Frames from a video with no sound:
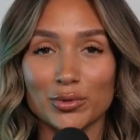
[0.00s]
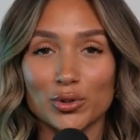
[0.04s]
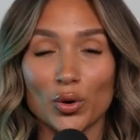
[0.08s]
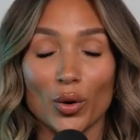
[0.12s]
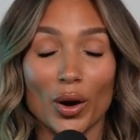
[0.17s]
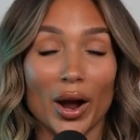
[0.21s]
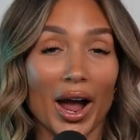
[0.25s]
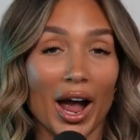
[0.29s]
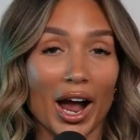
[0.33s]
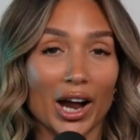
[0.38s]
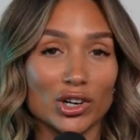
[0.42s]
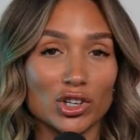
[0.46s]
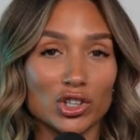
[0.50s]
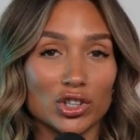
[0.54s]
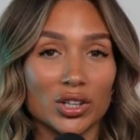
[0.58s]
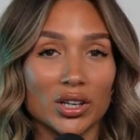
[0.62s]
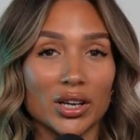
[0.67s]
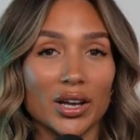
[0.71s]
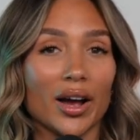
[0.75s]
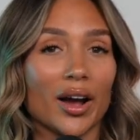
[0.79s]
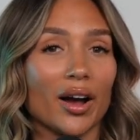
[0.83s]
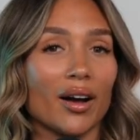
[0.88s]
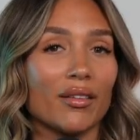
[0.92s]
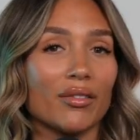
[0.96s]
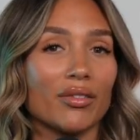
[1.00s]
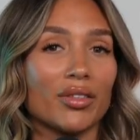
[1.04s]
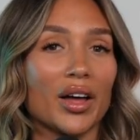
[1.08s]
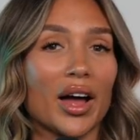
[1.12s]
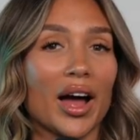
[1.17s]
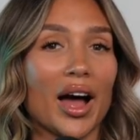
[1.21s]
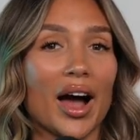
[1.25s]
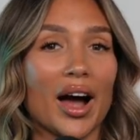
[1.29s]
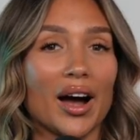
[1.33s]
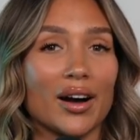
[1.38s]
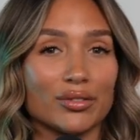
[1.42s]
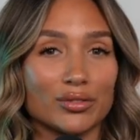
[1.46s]
so I actually have the
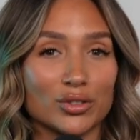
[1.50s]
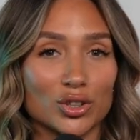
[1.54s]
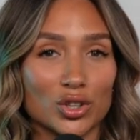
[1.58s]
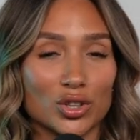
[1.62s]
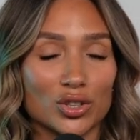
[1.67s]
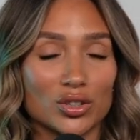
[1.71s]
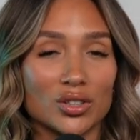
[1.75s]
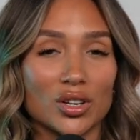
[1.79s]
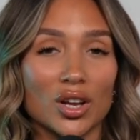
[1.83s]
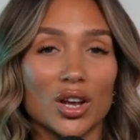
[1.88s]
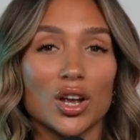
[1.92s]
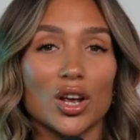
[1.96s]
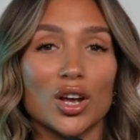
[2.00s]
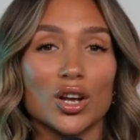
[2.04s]
afters